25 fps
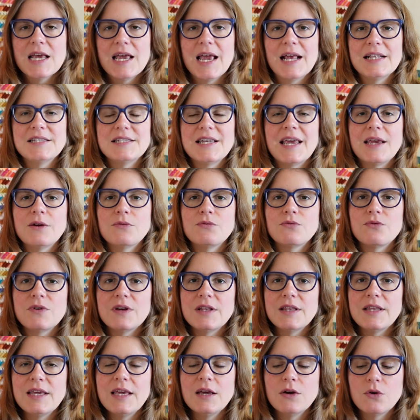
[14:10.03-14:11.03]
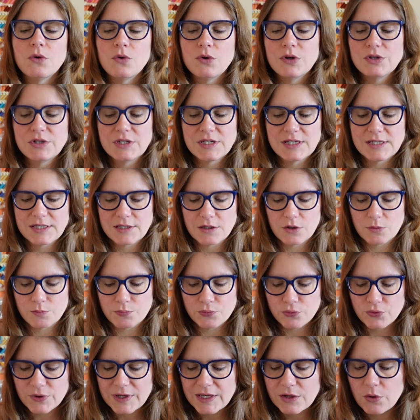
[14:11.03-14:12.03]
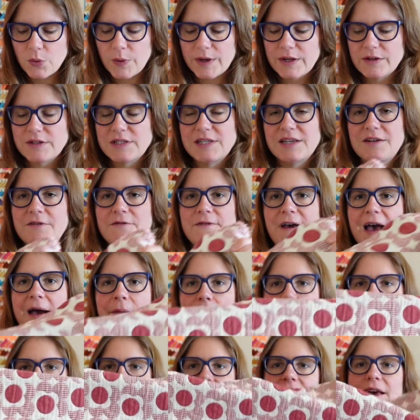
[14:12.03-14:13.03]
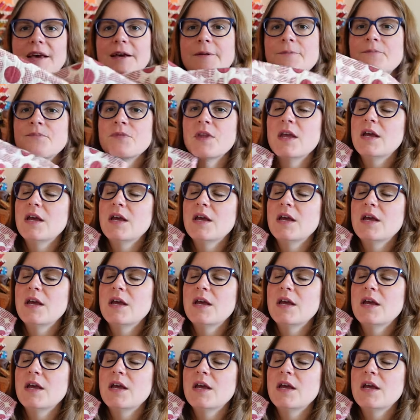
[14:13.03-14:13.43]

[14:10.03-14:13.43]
It's a really gorgeous pre-quilted fabric